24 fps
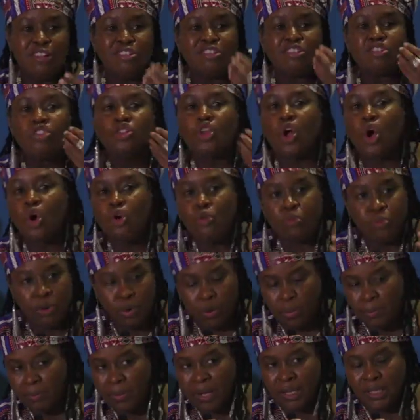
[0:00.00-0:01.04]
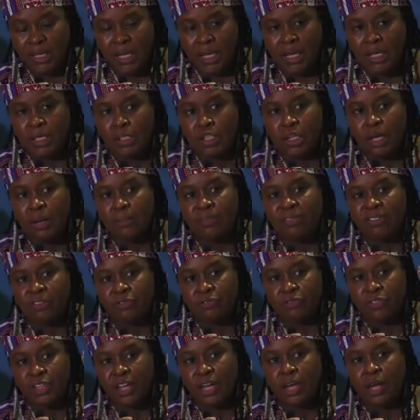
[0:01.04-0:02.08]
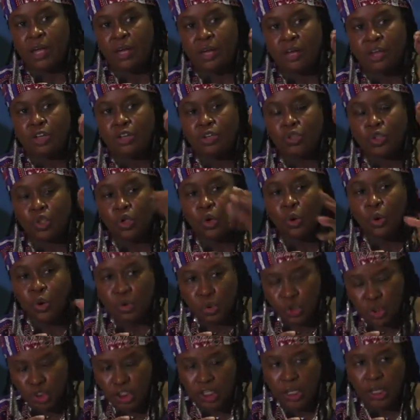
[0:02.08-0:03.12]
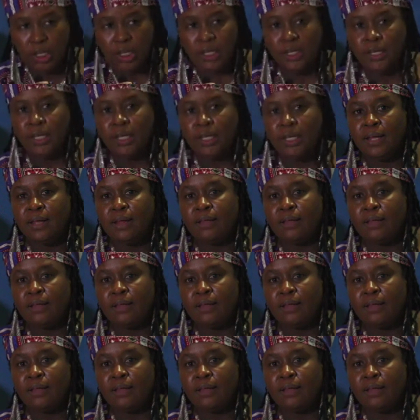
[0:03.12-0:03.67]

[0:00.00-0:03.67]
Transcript: is no real money in terms of the torture